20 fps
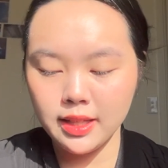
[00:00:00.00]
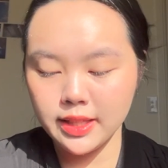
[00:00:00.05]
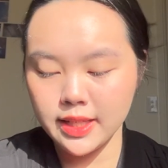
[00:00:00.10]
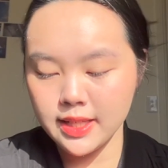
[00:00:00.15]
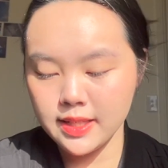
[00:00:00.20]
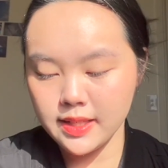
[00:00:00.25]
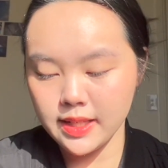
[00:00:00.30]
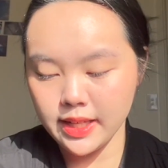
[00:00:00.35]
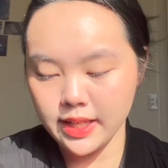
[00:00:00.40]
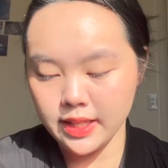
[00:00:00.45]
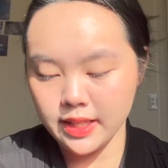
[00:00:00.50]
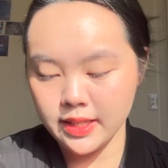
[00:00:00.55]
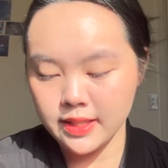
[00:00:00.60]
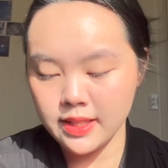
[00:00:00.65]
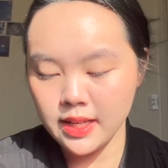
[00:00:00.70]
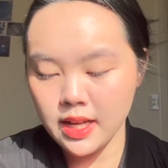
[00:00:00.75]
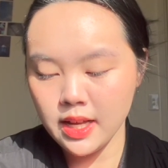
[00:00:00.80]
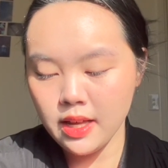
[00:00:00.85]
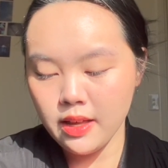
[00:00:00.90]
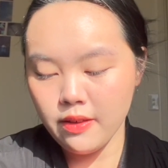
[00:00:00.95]
This is
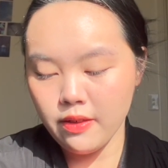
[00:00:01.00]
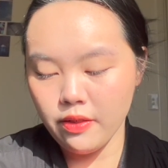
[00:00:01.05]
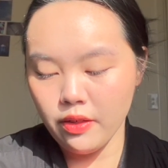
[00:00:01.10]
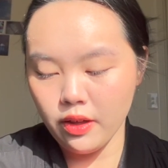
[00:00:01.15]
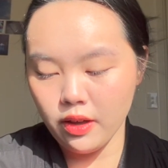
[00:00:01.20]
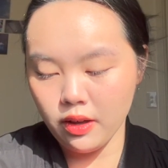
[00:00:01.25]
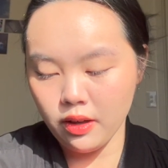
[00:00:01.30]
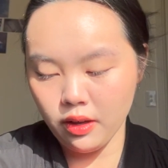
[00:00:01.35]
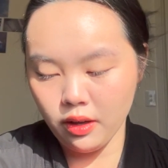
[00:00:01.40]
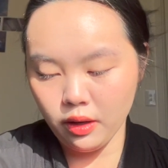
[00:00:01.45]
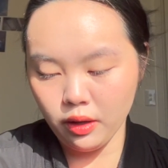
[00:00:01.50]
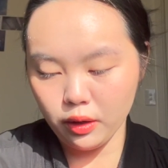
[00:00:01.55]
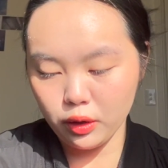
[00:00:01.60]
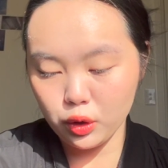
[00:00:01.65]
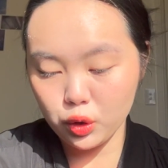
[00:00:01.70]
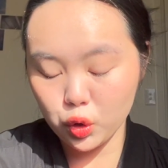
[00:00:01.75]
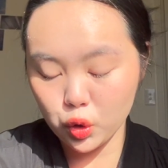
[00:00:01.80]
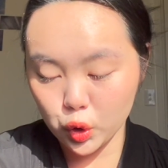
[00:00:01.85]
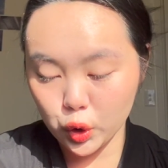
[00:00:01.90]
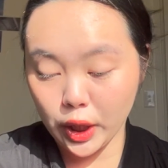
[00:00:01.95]
the
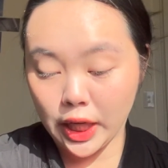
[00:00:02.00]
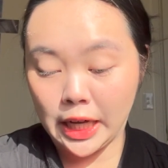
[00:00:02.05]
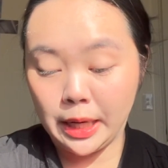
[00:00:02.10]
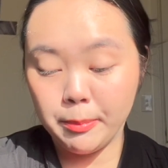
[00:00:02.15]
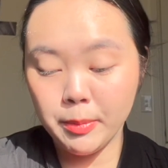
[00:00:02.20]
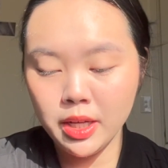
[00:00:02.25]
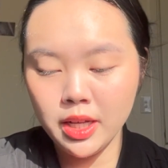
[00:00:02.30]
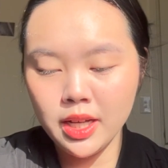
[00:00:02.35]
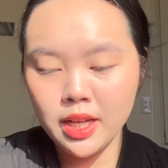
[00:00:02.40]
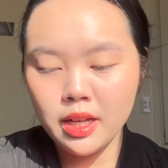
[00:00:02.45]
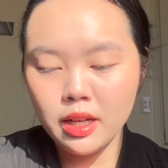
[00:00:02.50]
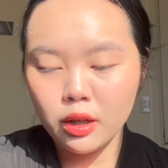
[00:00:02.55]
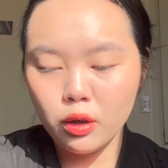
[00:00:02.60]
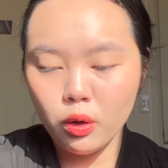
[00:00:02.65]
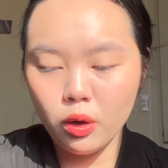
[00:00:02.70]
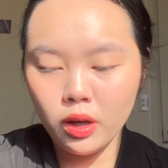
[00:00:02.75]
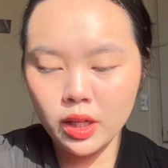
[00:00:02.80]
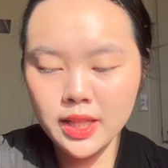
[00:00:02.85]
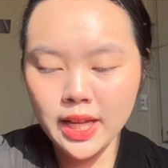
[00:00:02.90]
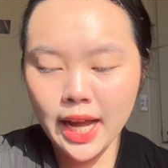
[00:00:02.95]
cream quad.